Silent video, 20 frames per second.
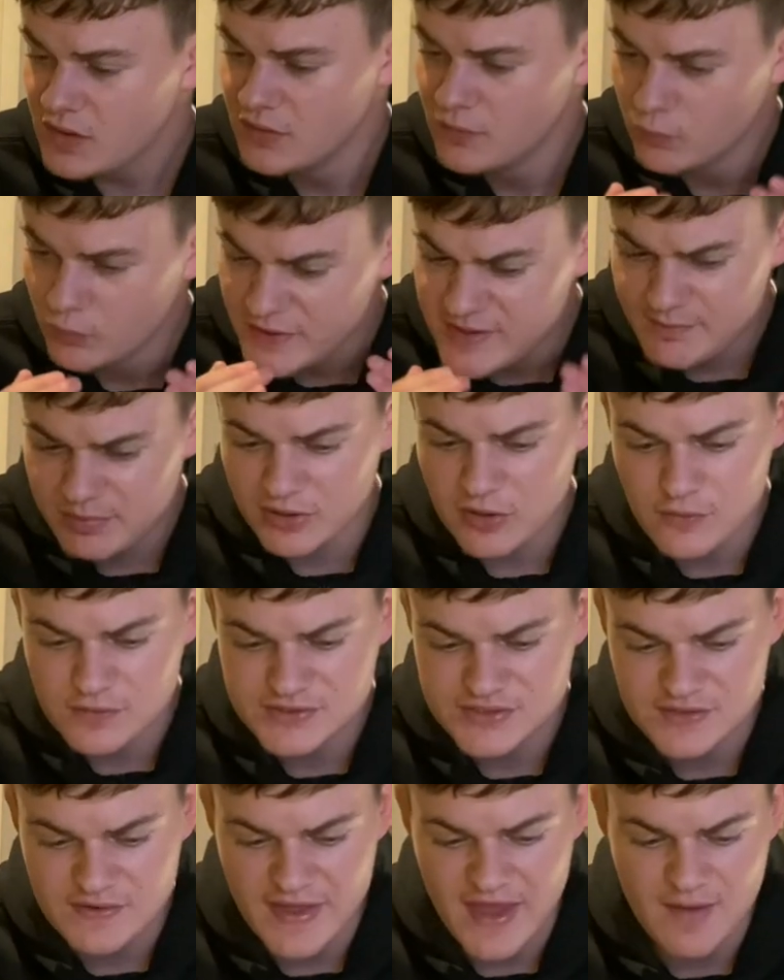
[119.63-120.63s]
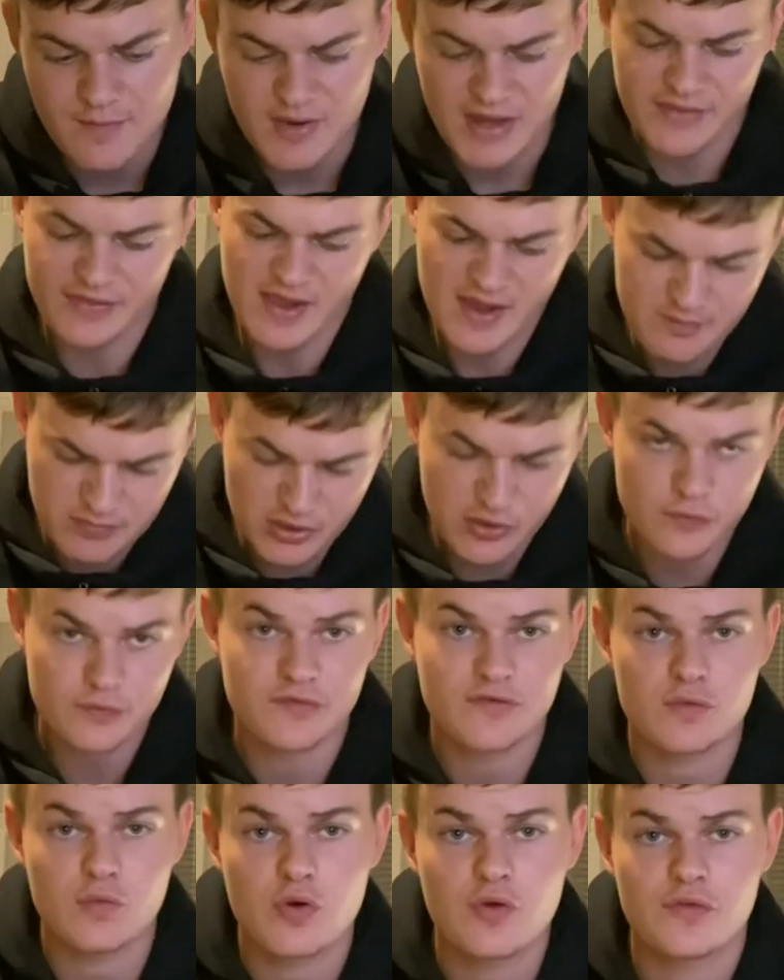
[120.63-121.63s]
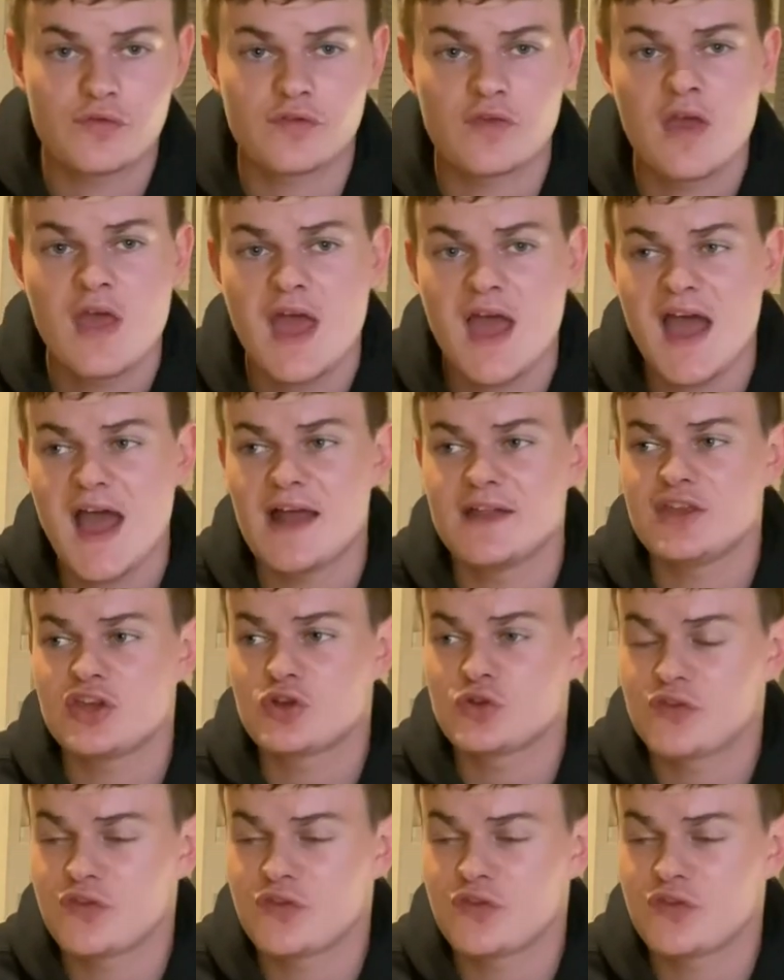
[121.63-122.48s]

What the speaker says: we belong to them and they belong to us. And you could